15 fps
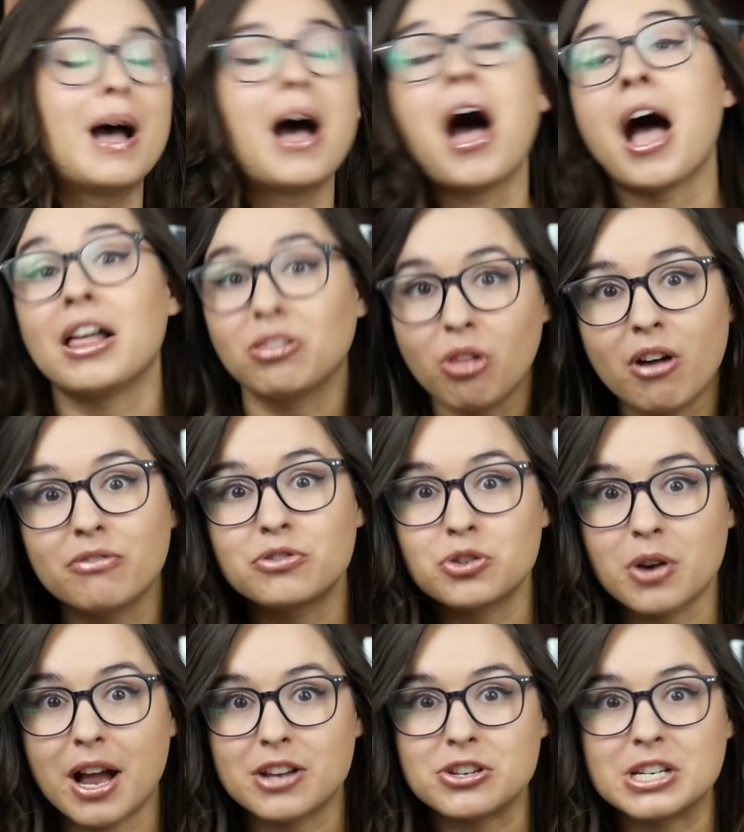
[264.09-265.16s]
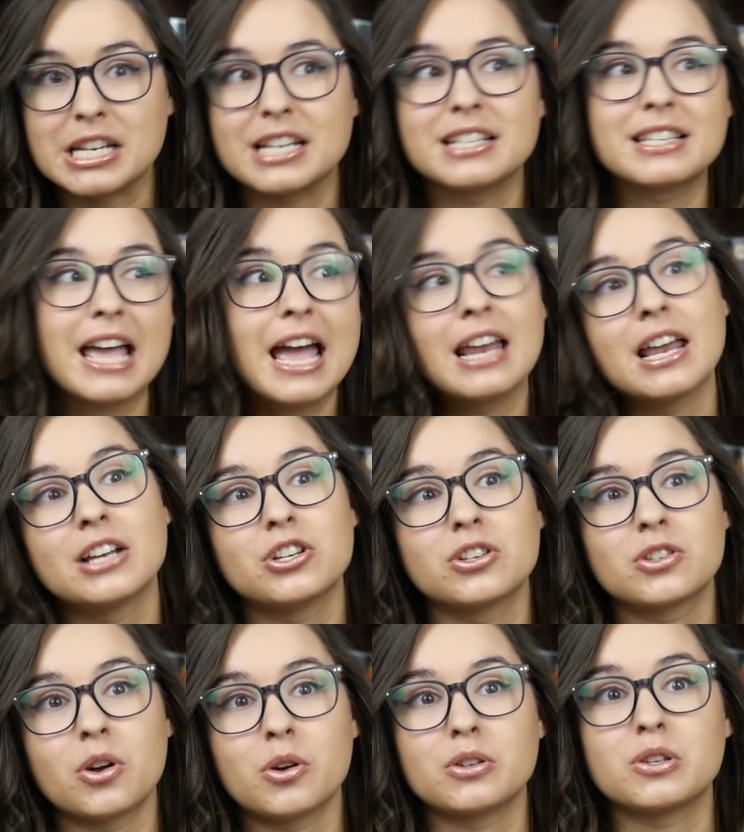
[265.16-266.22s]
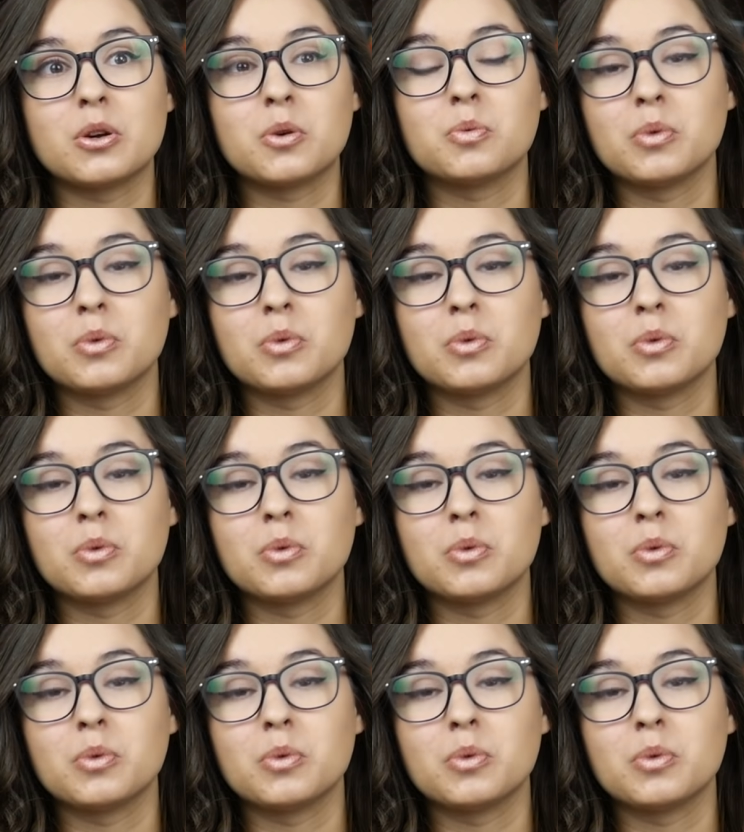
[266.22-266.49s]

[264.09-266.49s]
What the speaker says: I love tragedies, and I just also